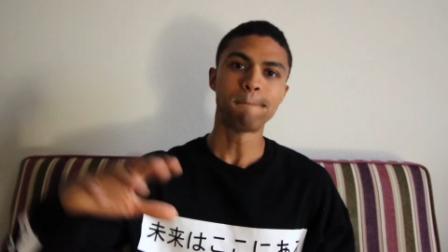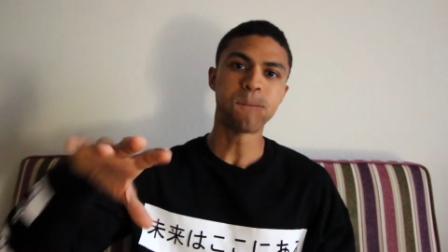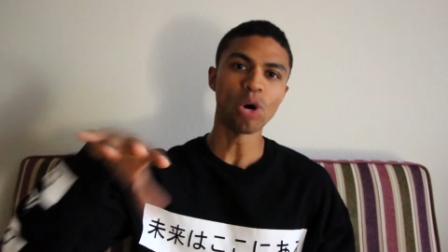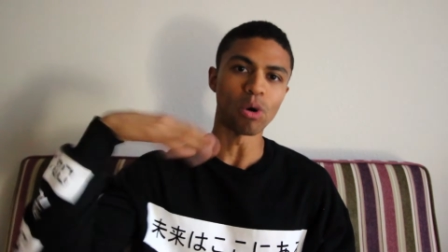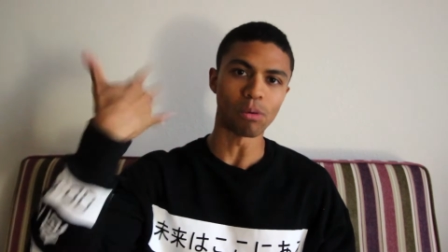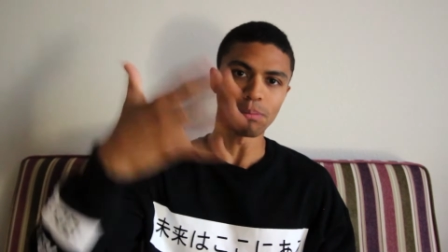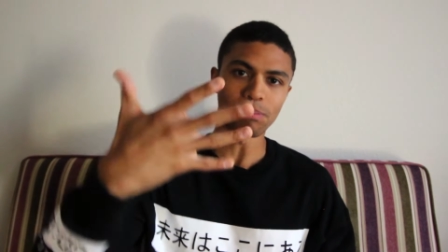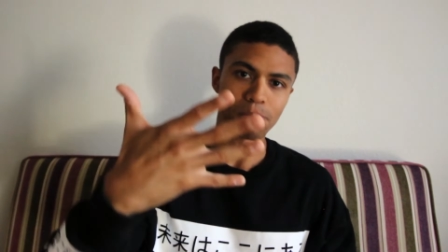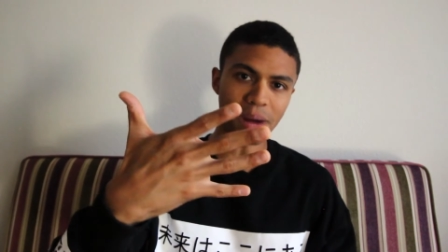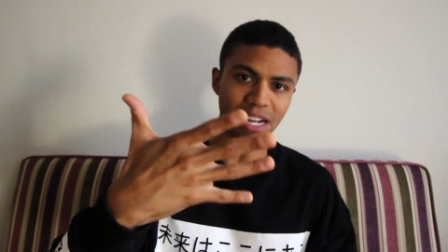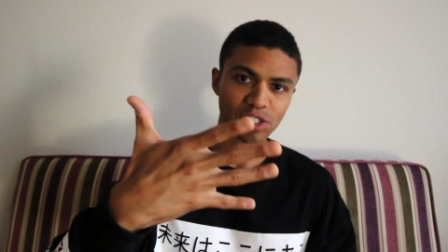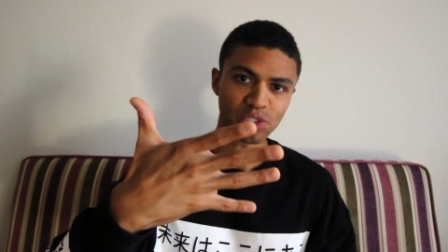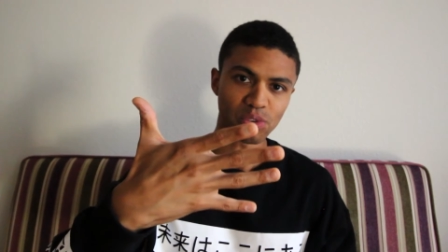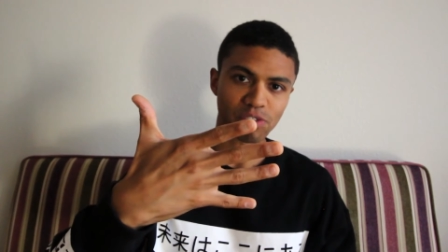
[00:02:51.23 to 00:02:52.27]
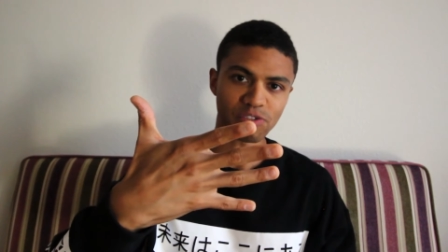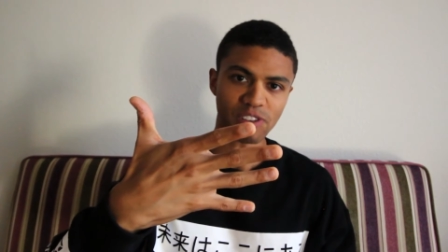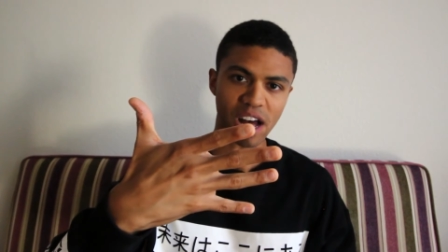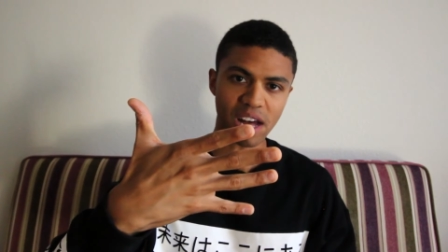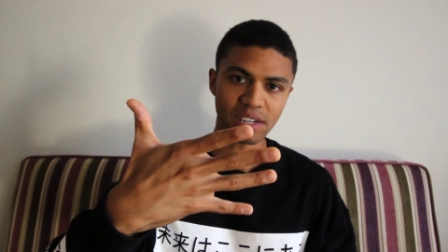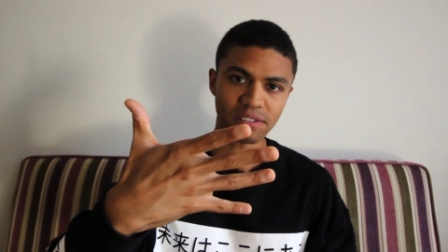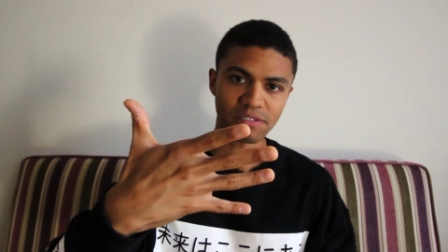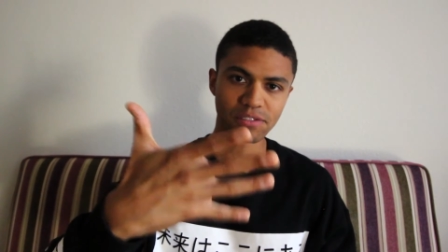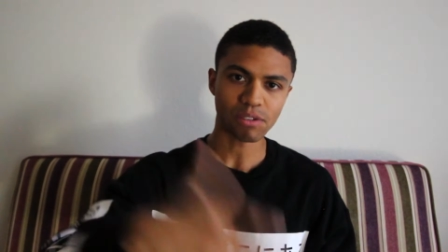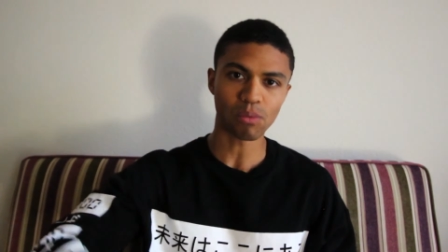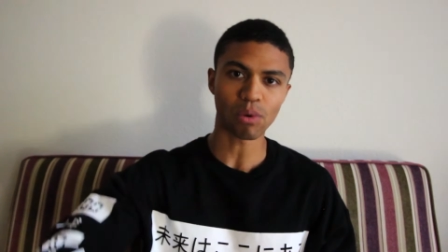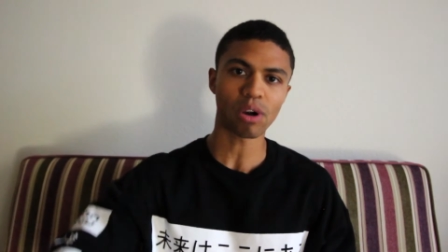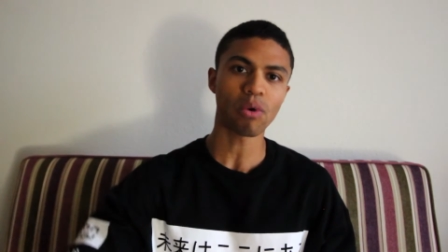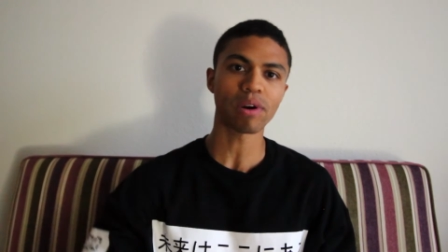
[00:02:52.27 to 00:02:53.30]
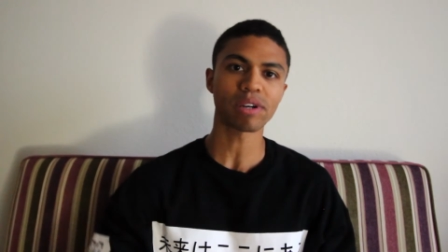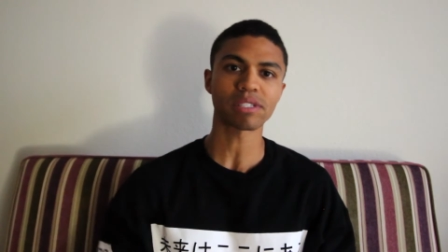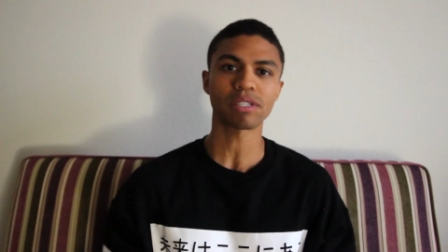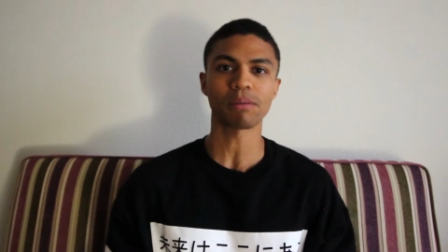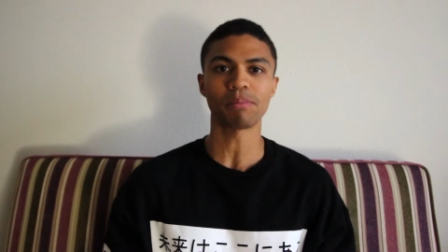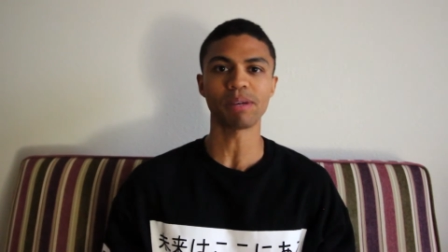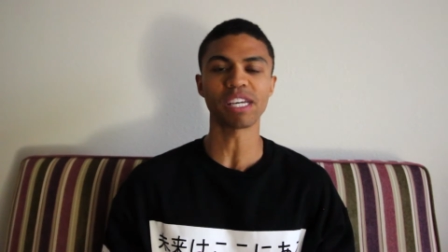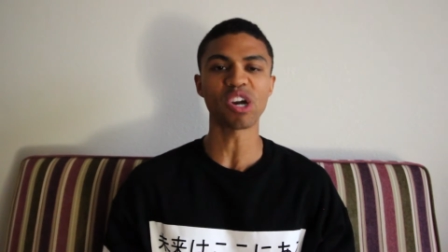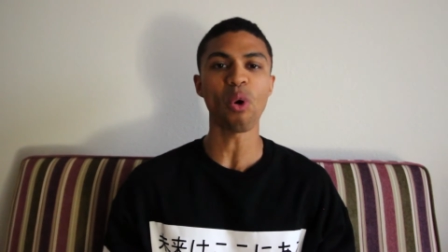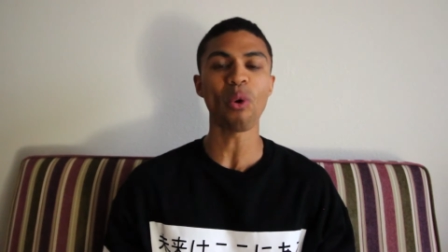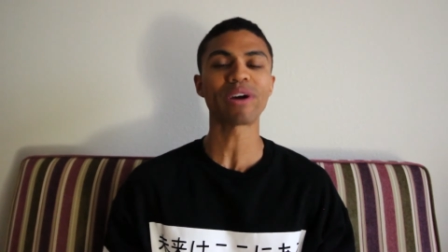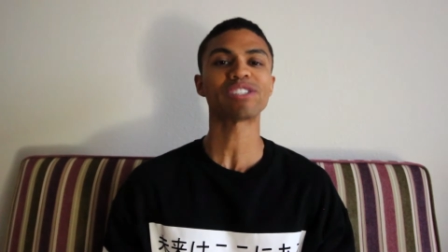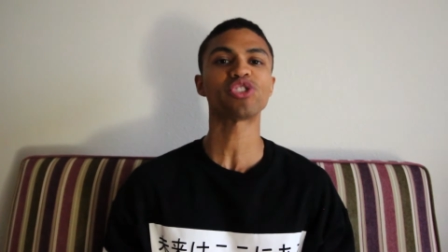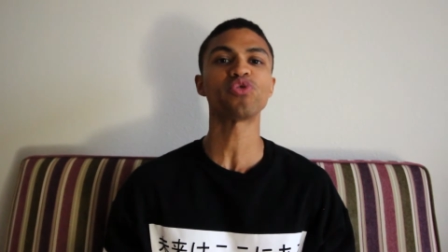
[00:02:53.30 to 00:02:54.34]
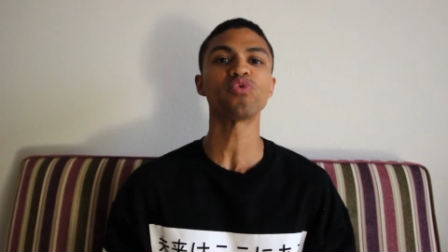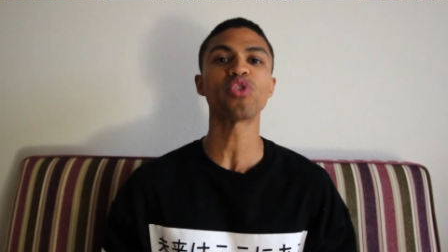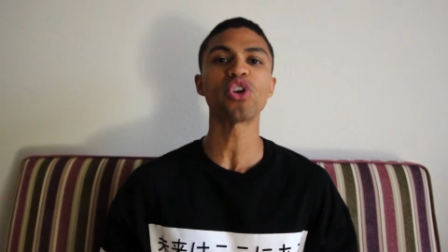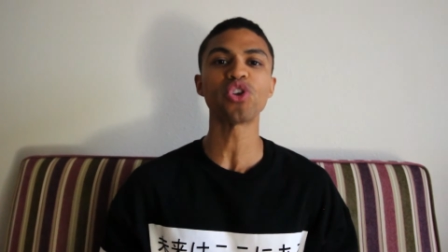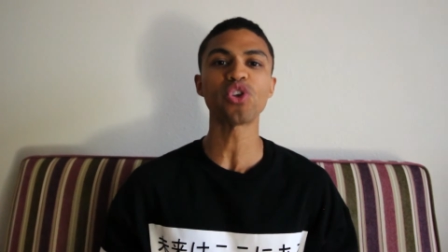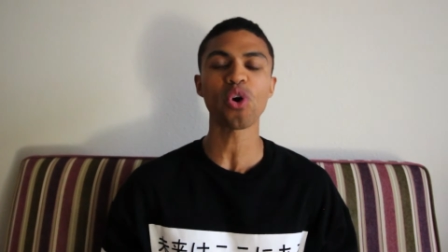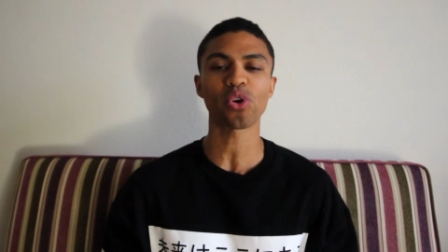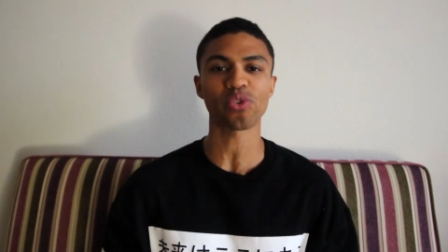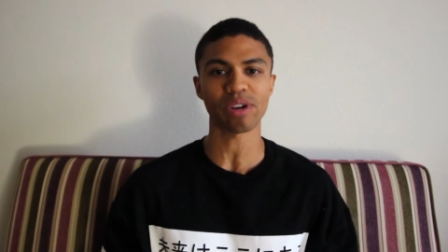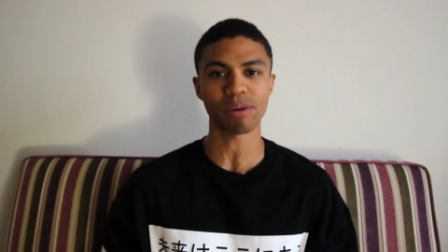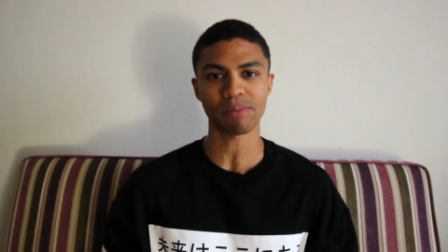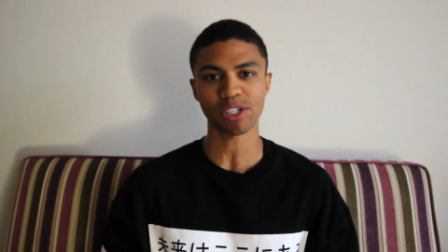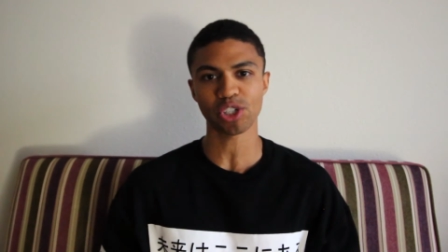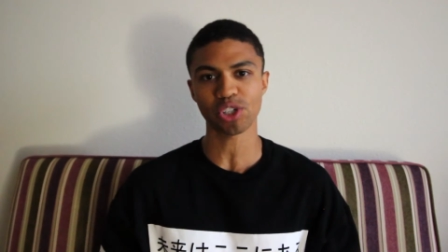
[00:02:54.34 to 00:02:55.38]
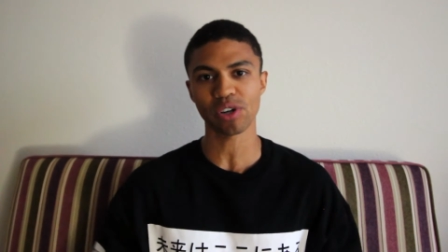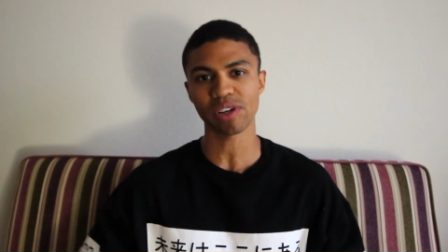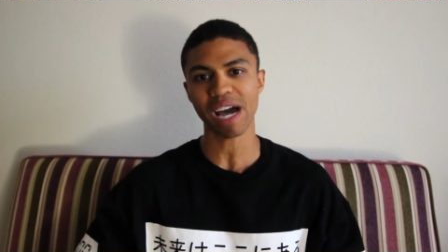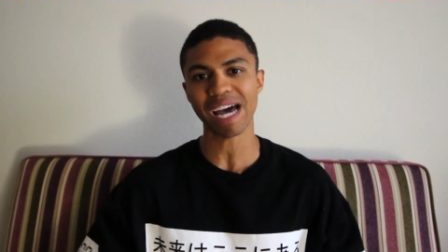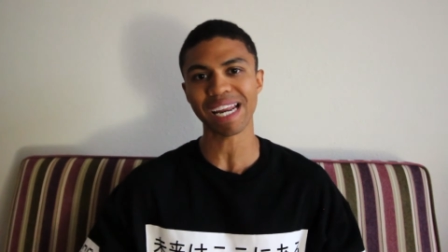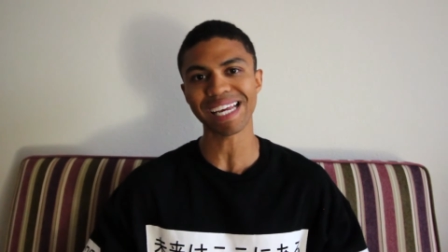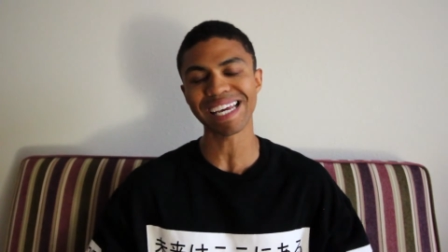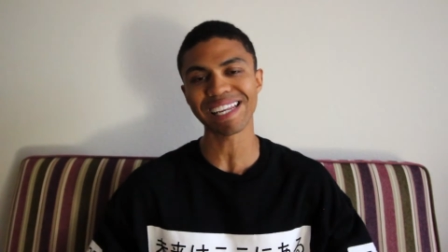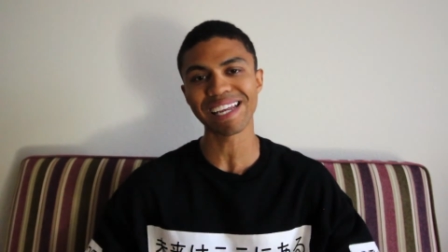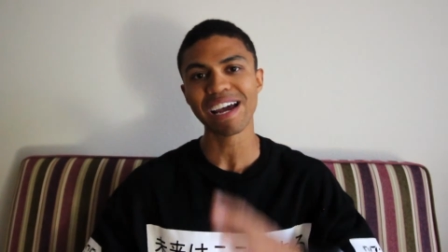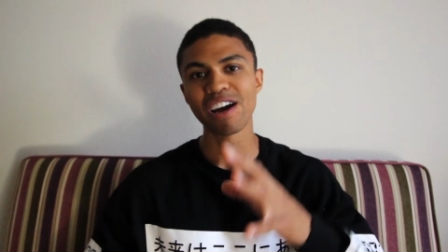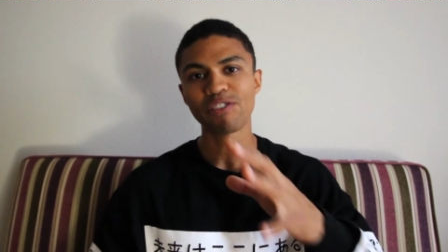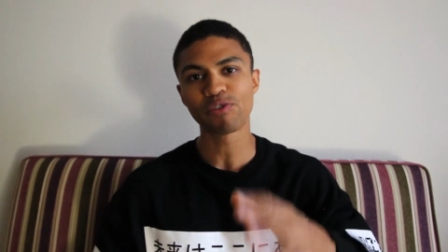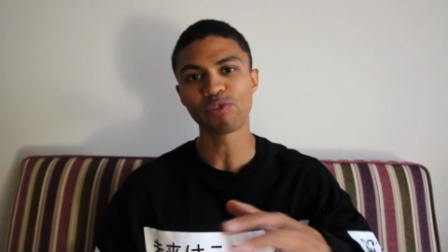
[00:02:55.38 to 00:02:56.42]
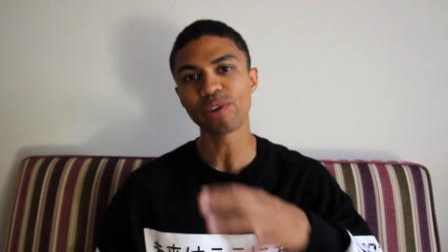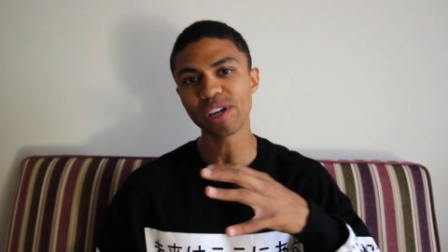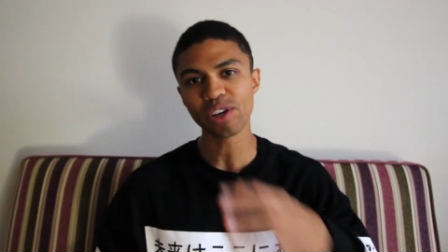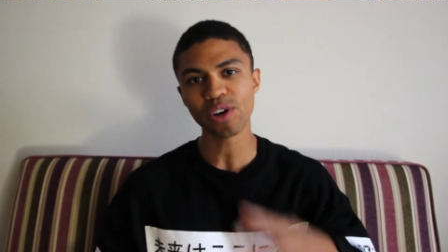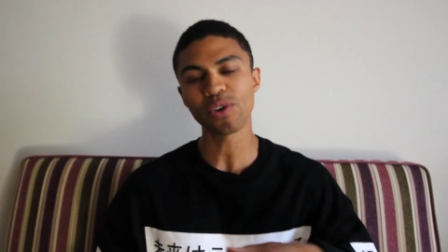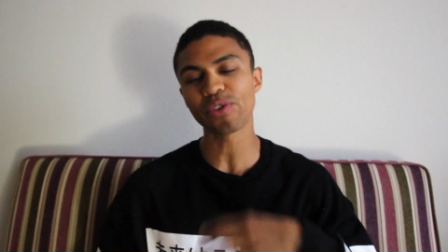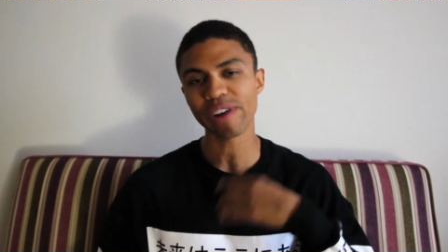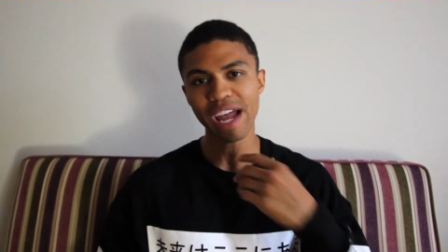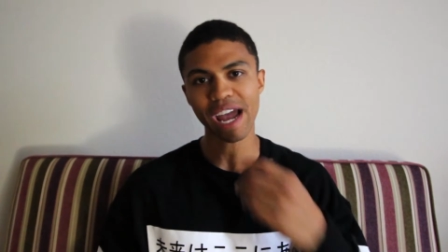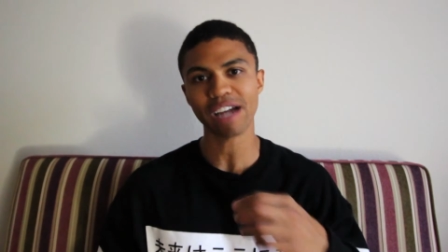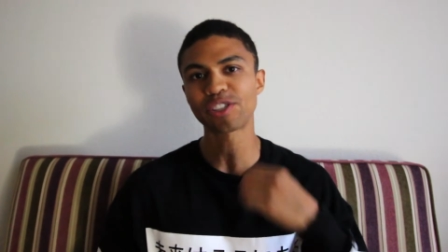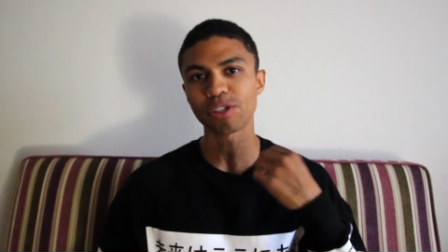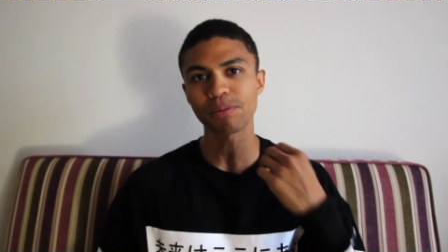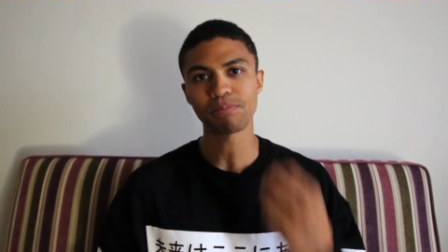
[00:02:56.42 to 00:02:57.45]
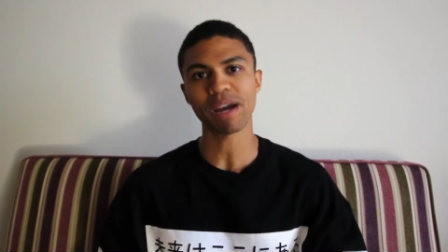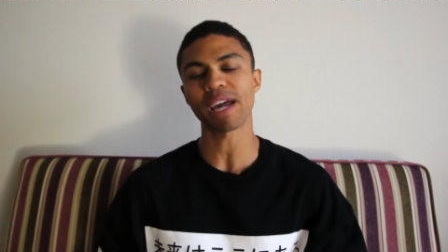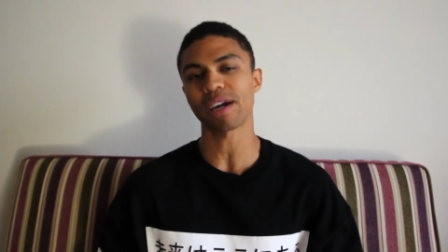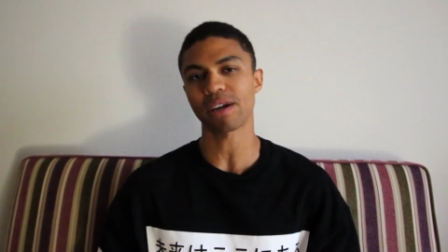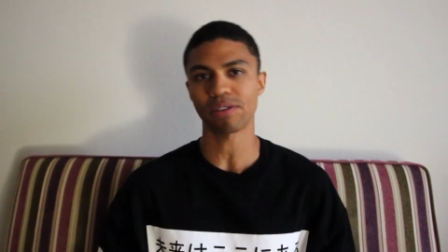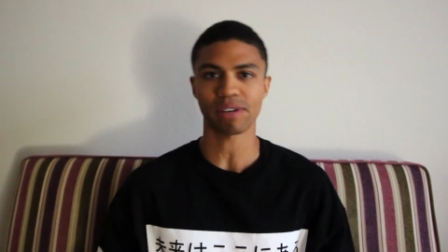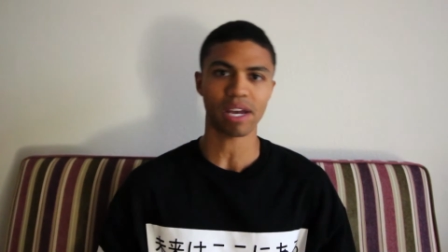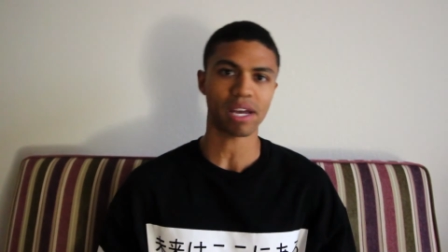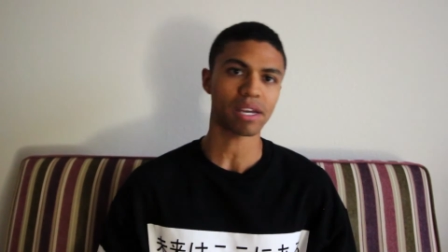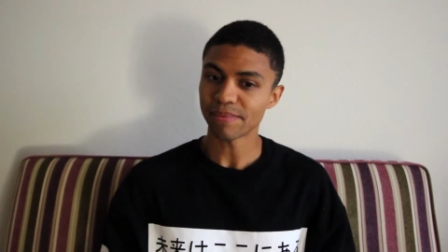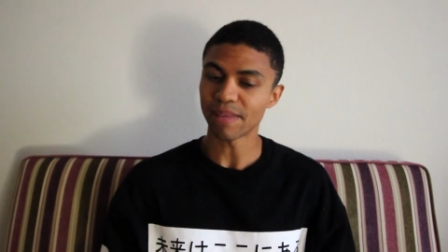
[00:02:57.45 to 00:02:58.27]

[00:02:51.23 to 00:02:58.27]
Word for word: Boom, module five, we're going to be going to the notary. I'm gonna show you how to get free notary at your bank, okay?